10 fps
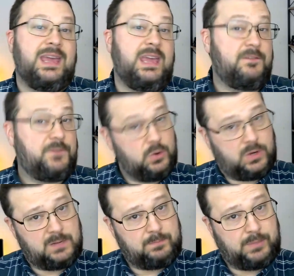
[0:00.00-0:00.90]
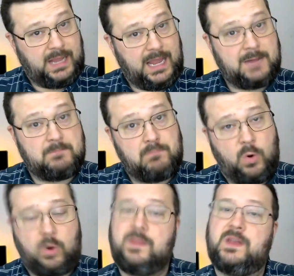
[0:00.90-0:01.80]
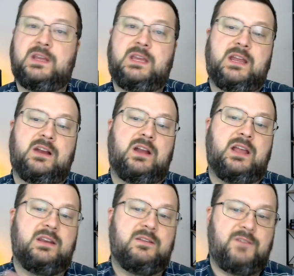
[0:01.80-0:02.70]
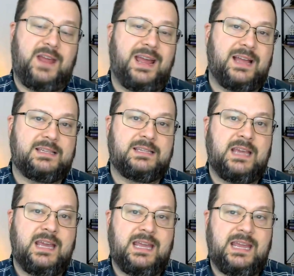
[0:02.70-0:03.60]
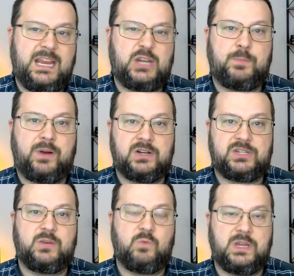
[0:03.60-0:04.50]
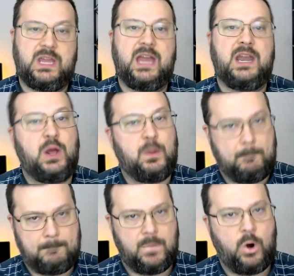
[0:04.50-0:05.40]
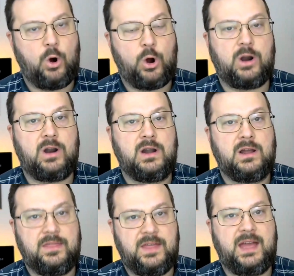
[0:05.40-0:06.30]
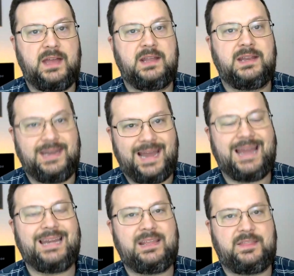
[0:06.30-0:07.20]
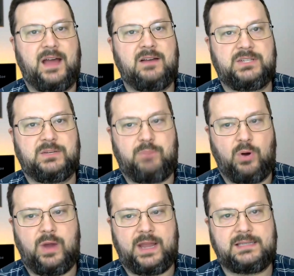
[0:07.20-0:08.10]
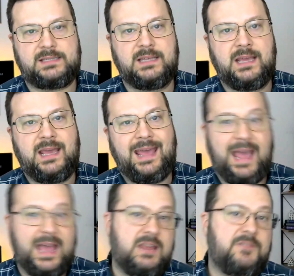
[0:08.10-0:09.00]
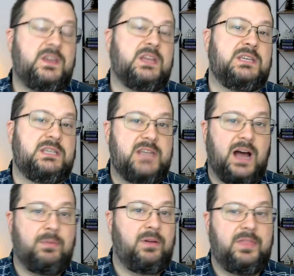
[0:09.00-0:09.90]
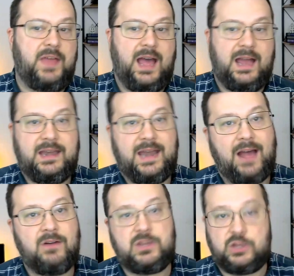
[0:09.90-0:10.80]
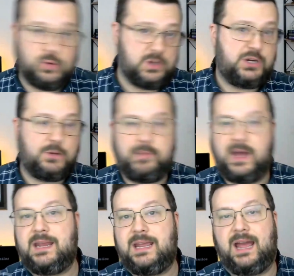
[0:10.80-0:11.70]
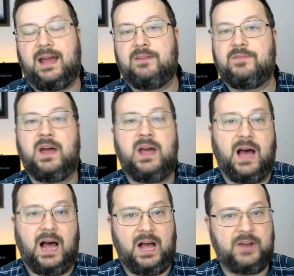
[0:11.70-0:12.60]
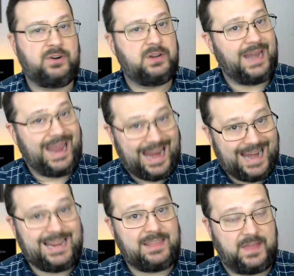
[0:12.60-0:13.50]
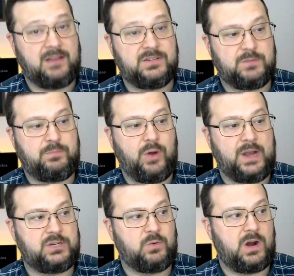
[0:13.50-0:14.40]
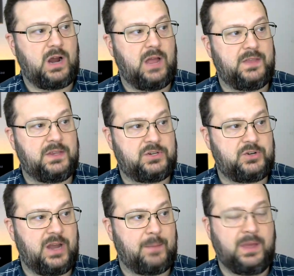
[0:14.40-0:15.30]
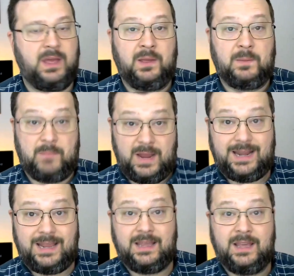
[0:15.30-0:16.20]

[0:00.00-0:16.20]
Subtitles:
if you can plan more than a year in advance, each person will get more than 90,000 points. And if you double that, now you and your buddy have 180,000 points to work on this trip, meaning